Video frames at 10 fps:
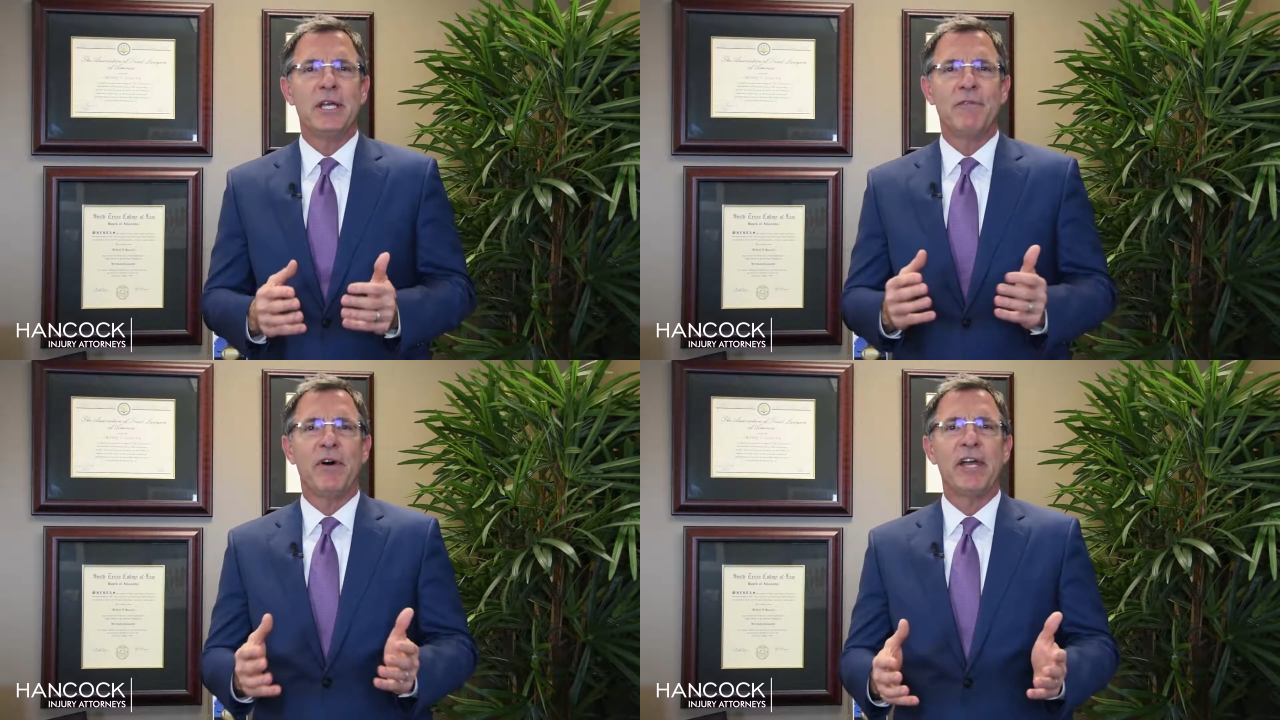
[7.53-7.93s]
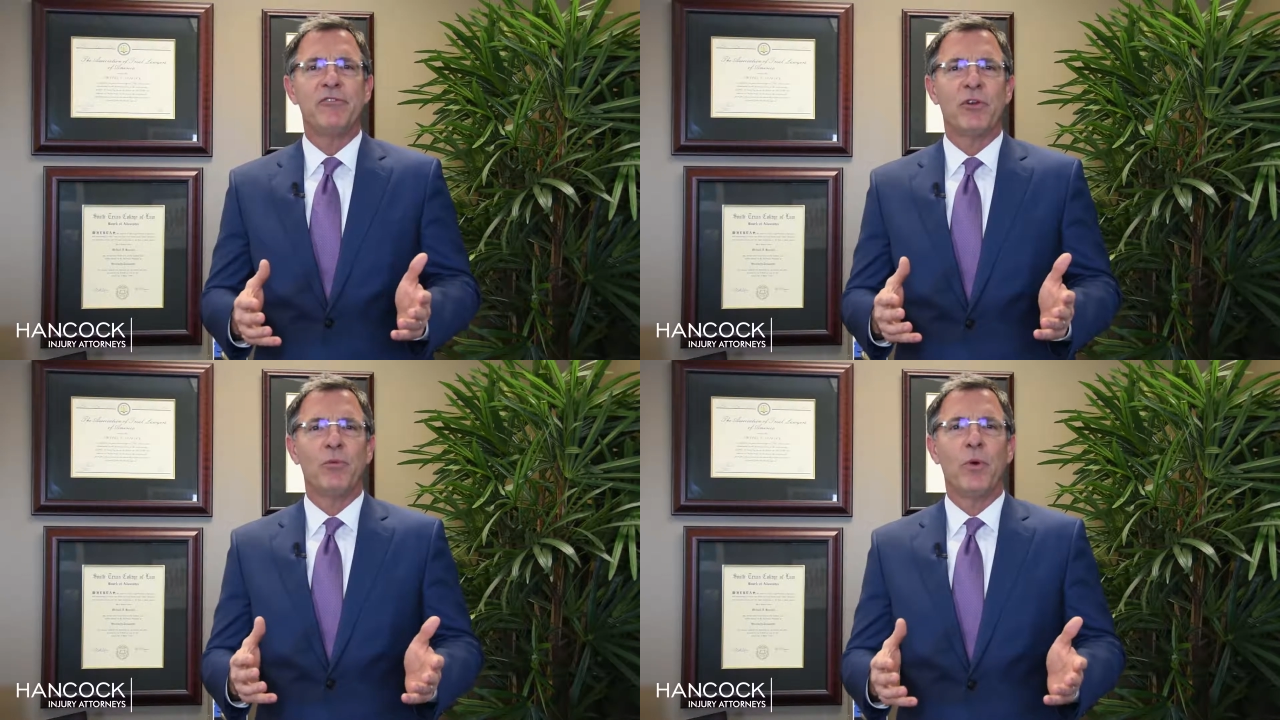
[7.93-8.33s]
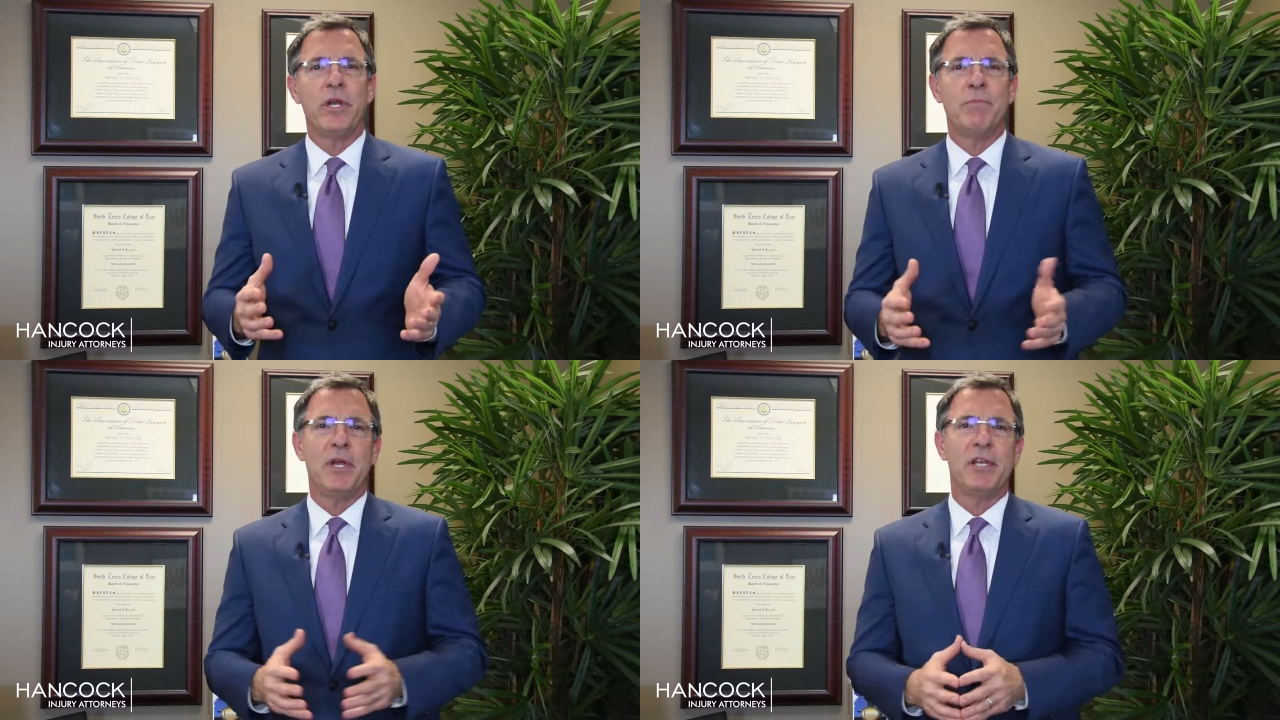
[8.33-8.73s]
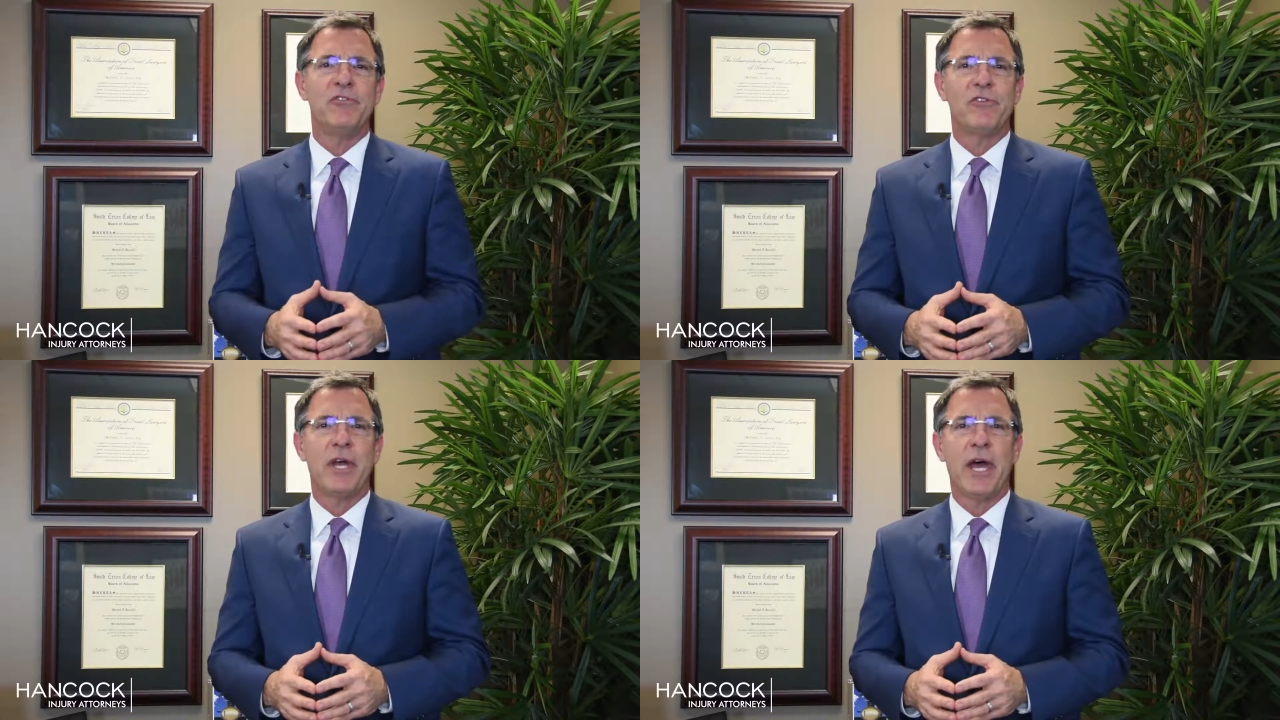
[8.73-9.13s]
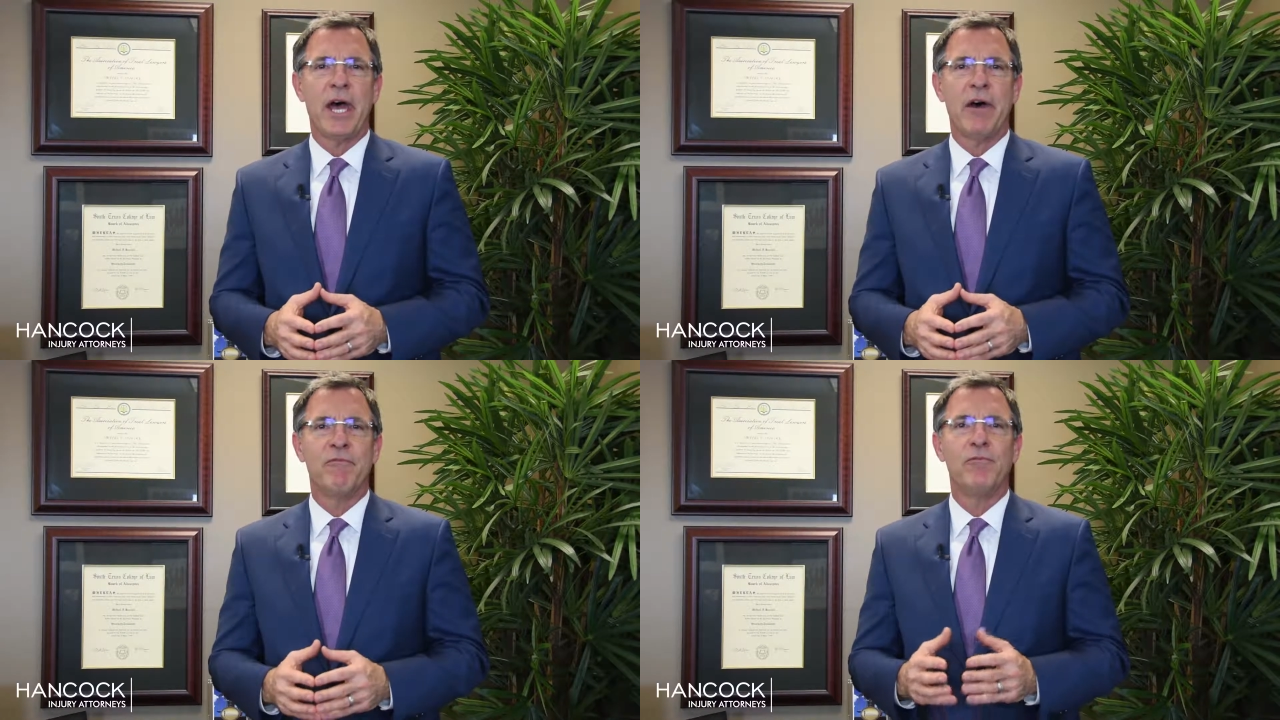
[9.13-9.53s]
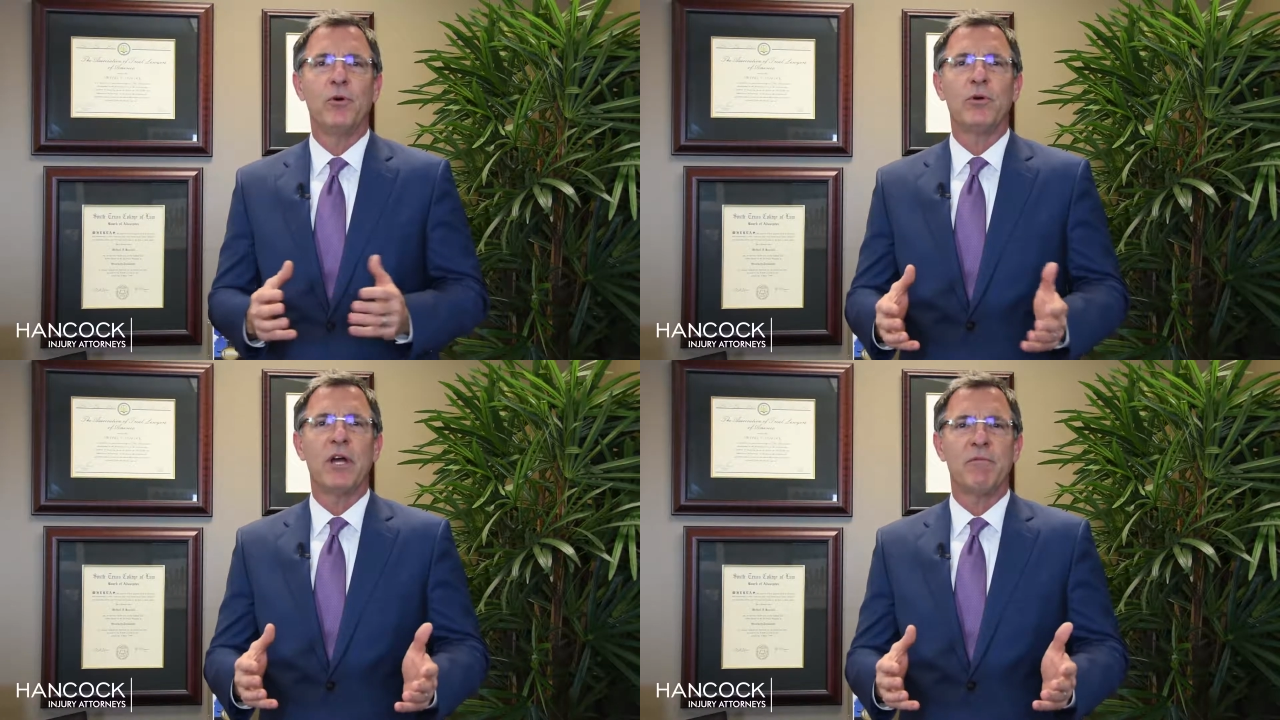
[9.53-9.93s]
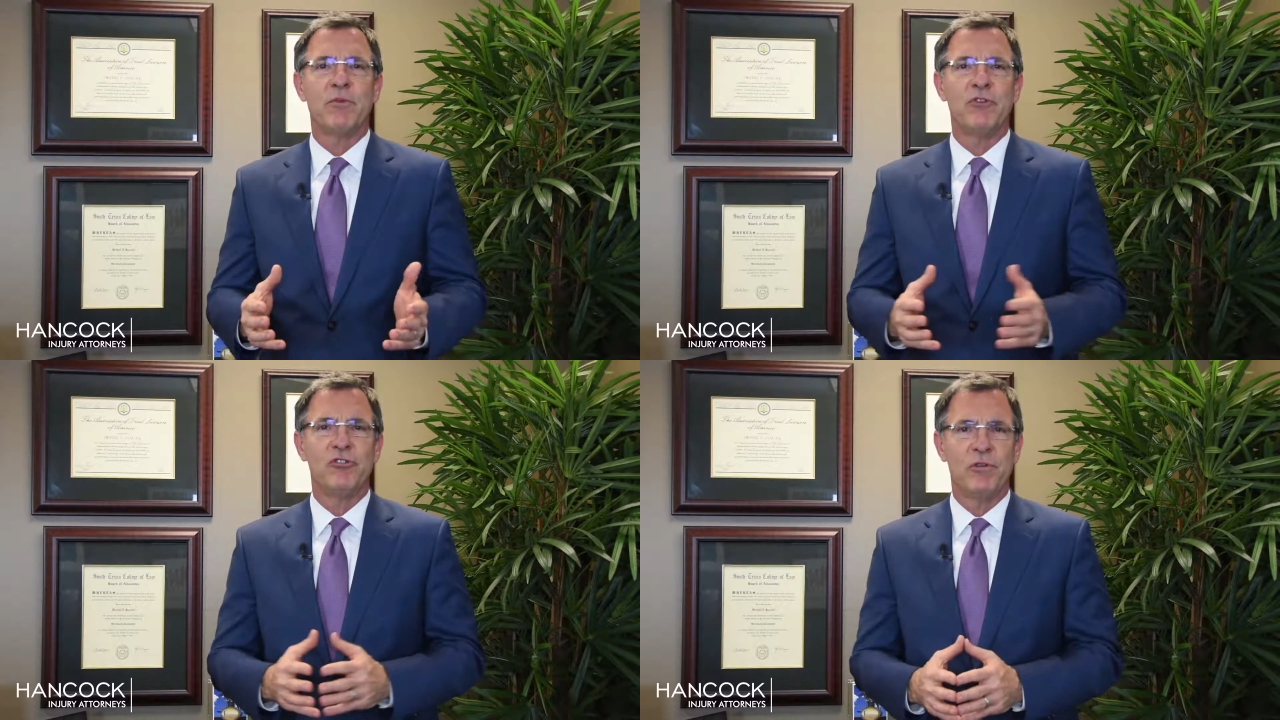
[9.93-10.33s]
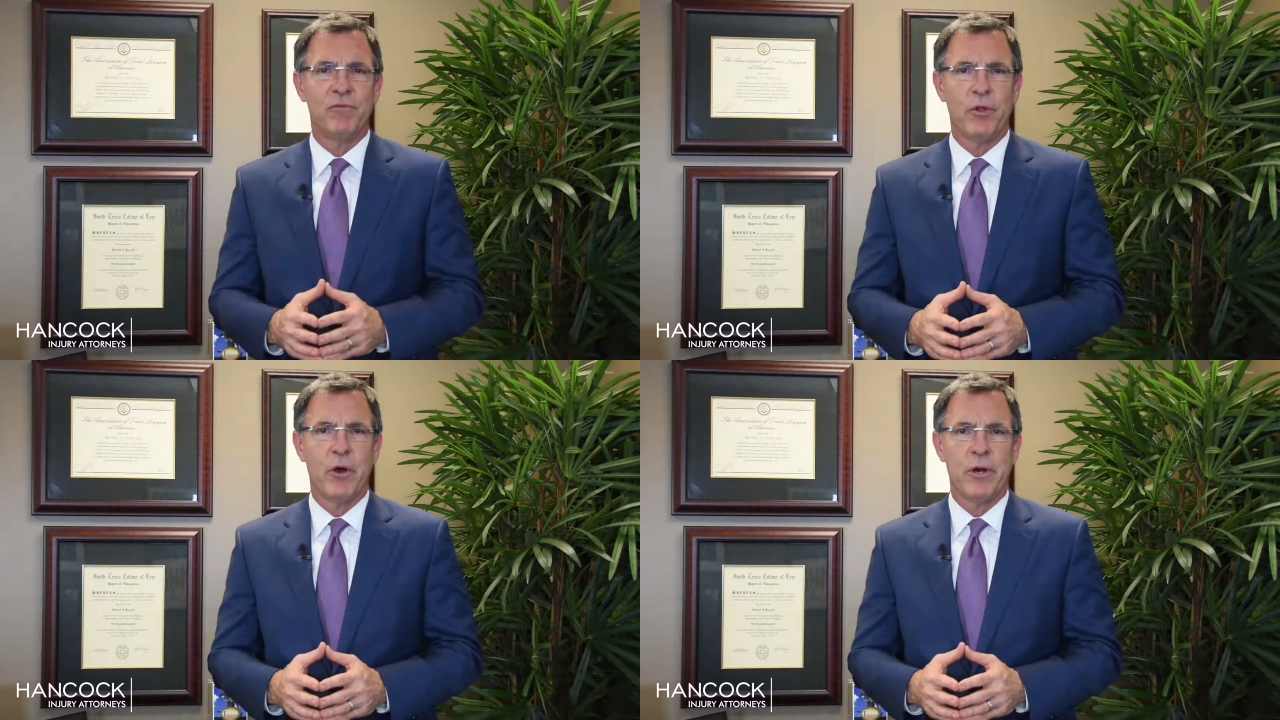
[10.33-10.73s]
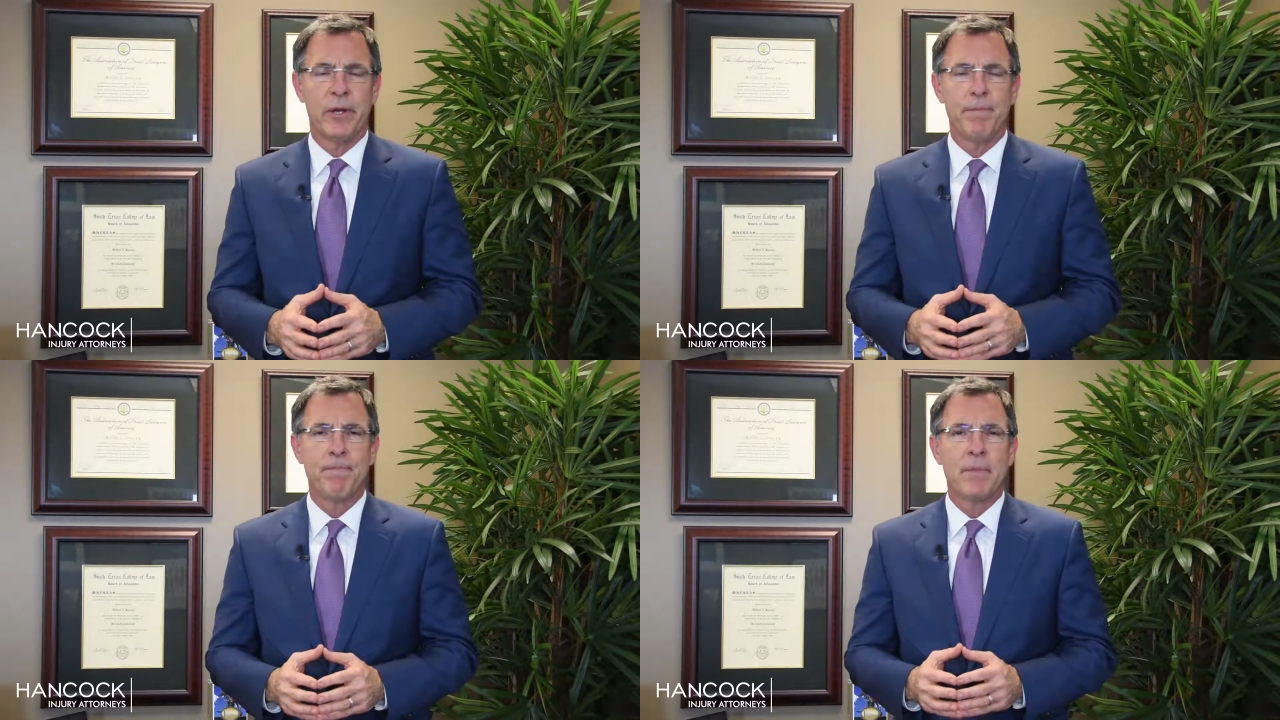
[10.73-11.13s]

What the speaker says: advice on what it means to have full coverage in Florida.